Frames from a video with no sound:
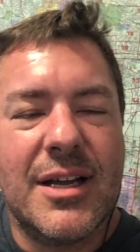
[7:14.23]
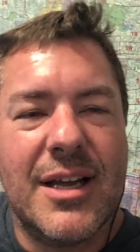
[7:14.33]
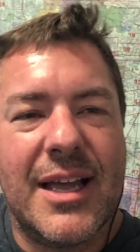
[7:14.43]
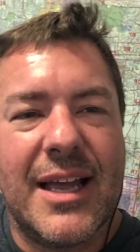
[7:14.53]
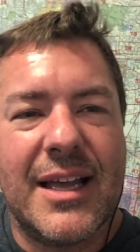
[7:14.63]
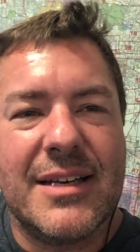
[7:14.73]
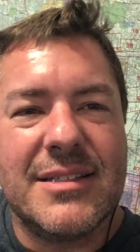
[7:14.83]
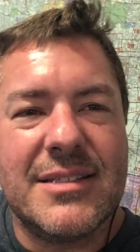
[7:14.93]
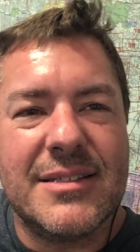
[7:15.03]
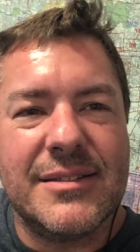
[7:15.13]

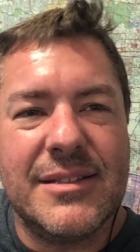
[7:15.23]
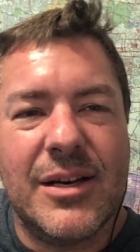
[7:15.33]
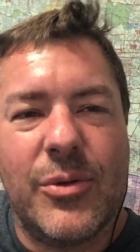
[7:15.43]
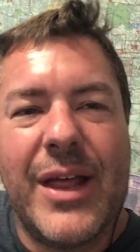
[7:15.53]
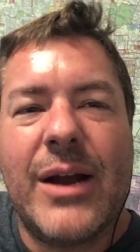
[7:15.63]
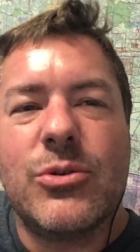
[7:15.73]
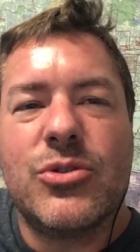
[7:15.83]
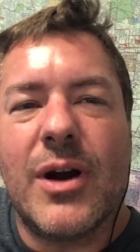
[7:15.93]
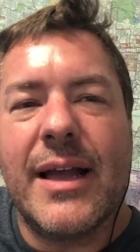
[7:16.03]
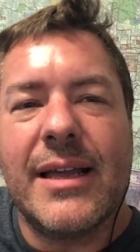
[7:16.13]
and, you know, then I would
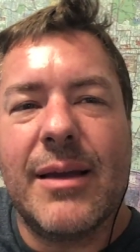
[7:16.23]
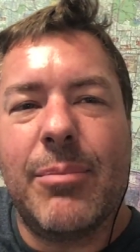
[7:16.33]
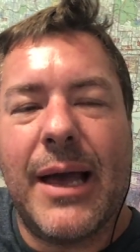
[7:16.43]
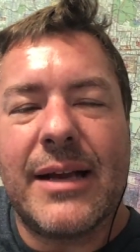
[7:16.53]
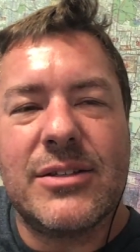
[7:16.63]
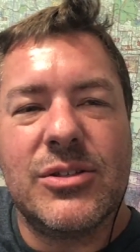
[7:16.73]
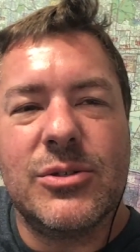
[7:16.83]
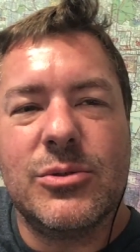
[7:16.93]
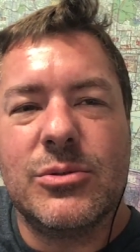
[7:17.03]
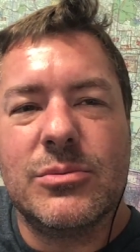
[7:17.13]
try and get back
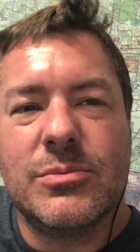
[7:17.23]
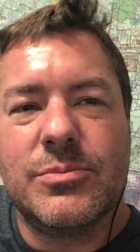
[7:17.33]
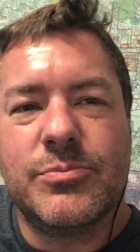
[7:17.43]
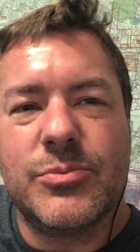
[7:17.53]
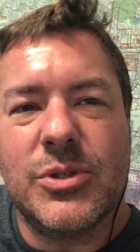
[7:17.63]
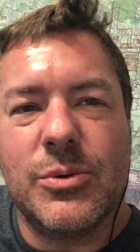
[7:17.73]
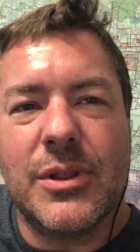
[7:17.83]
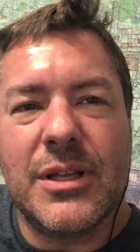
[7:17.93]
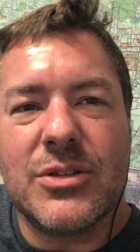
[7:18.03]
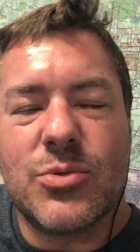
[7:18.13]
to doing
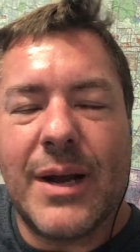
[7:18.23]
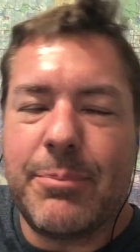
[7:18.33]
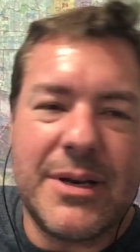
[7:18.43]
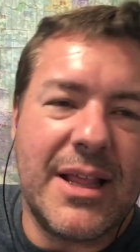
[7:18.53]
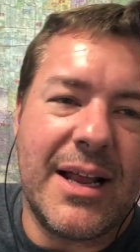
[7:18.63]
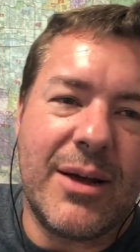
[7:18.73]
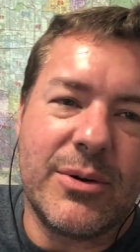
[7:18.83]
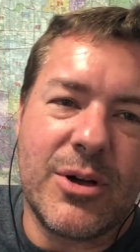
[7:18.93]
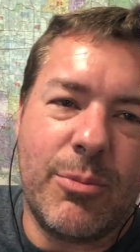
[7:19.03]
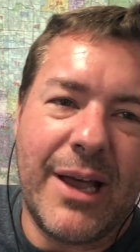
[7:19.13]
things right, but then I
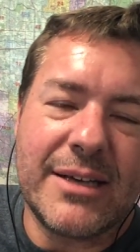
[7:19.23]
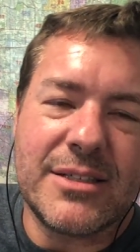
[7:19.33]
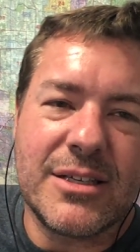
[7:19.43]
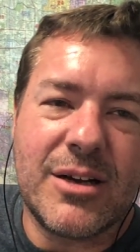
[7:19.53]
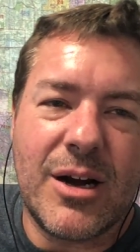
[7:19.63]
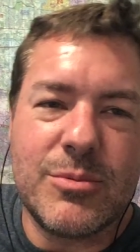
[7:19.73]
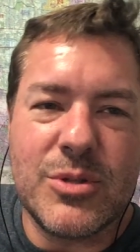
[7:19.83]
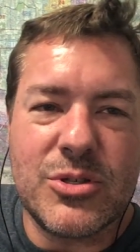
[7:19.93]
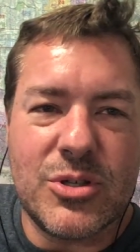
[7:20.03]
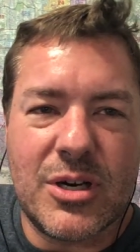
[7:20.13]
would go back to the carbs and
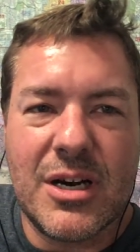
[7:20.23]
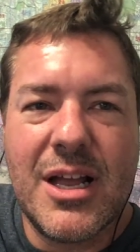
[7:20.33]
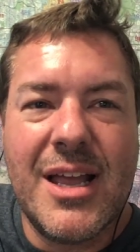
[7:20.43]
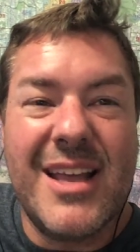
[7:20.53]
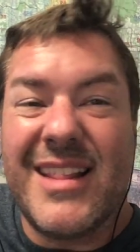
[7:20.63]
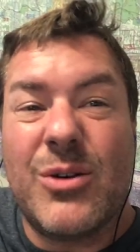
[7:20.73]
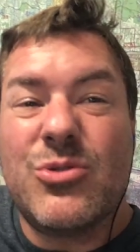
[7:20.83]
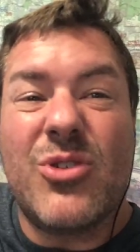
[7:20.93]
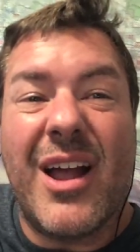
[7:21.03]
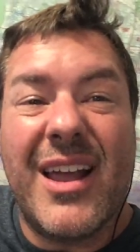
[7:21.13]
the sugar, and then I would
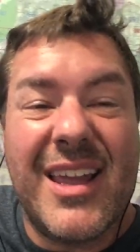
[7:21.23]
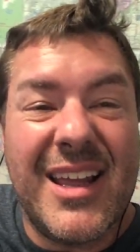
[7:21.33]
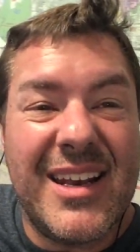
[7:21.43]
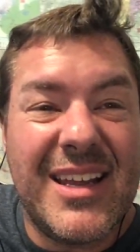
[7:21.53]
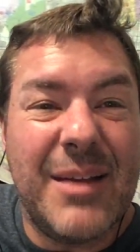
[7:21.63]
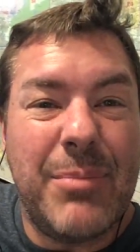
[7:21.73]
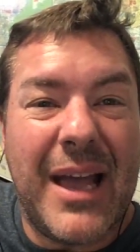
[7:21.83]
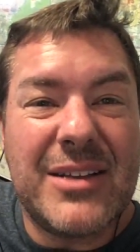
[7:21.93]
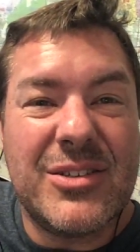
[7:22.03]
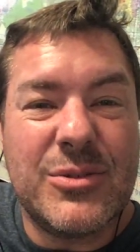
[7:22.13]
try again to get
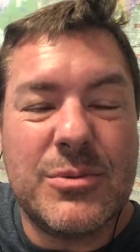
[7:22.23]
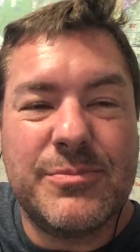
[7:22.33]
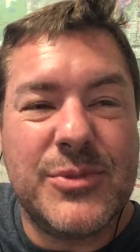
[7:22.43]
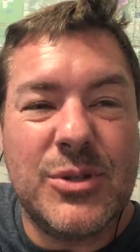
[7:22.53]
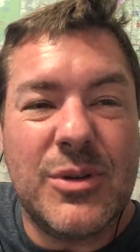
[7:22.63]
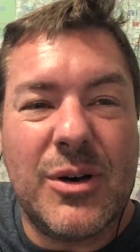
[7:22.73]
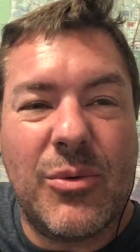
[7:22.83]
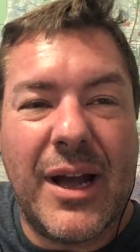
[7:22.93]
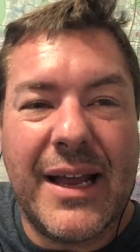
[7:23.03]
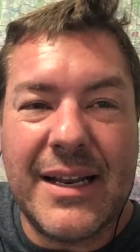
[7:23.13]
back to doing it
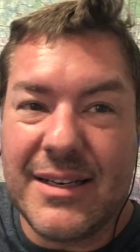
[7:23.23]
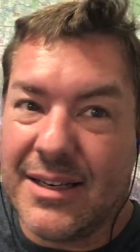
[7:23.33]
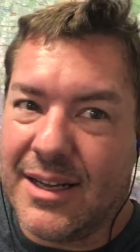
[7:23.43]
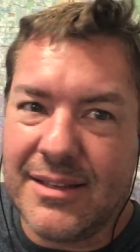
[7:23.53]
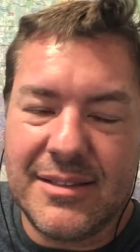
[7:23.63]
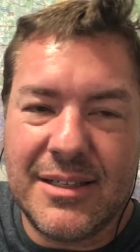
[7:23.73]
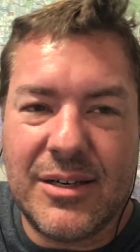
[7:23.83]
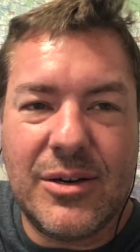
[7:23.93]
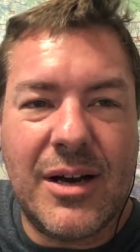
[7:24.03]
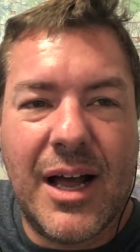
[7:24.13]
right, and you
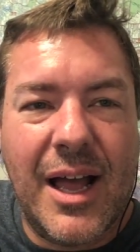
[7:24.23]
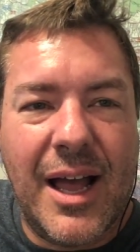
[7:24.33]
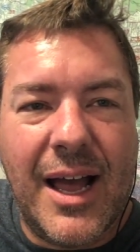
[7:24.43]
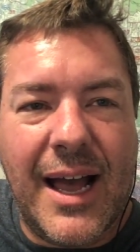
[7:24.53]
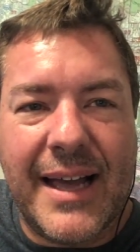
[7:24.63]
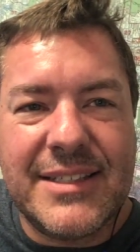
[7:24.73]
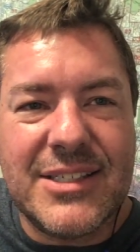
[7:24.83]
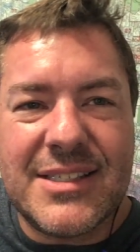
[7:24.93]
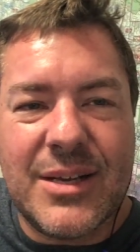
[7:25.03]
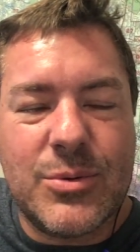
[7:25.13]
know,
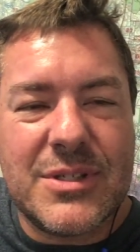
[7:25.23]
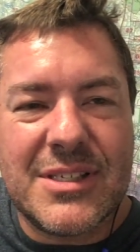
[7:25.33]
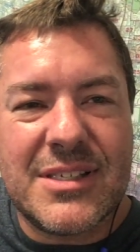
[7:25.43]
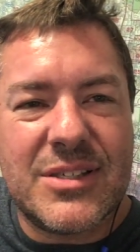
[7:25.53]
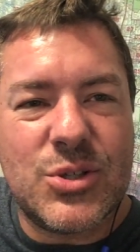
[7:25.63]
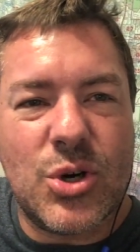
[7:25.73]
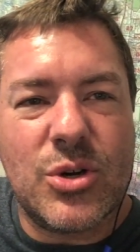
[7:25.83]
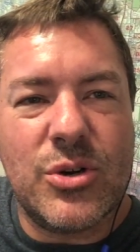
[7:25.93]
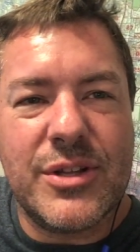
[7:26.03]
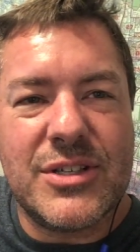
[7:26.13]
it was a
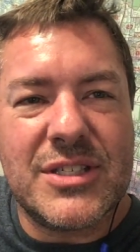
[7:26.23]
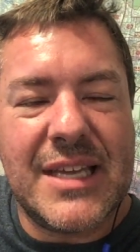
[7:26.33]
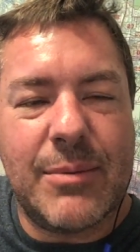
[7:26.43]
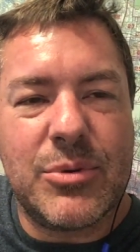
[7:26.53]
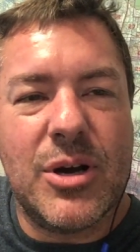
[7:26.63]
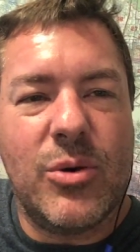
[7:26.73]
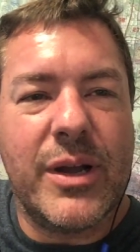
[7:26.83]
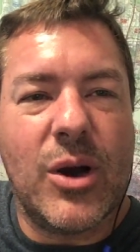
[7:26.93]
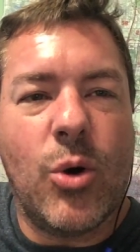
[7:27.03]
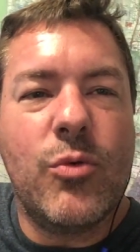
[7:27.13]
circle that just kept
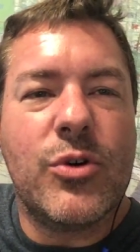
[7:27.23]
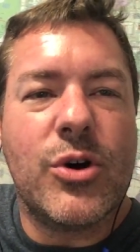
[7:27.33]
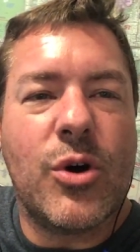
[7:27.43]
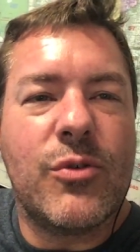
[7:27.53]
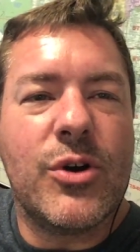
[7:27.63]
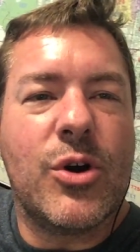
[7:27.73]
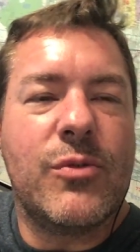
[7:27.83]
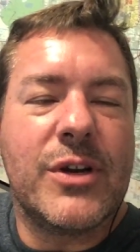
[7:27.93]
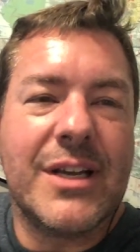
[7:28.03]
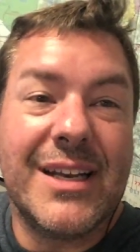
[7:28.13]
going over and over and
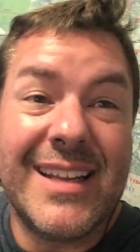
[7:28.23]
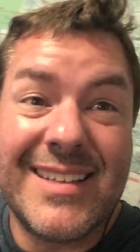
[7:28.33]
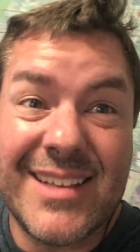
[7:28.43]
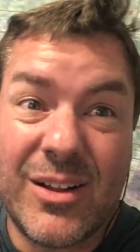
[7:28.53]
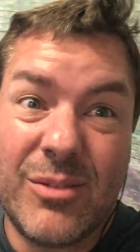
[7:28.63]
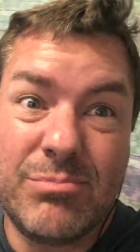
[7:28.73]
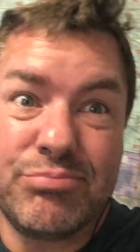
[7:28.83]
over again until